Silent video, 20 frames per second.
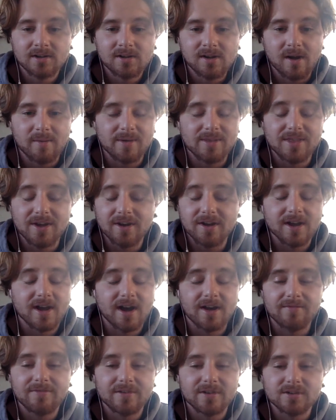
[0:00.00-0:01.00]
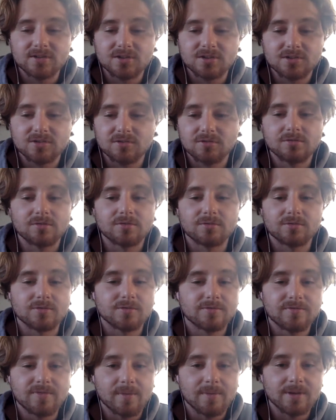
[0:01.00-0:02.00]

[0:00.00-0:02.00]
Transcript: their confidence is through the roof.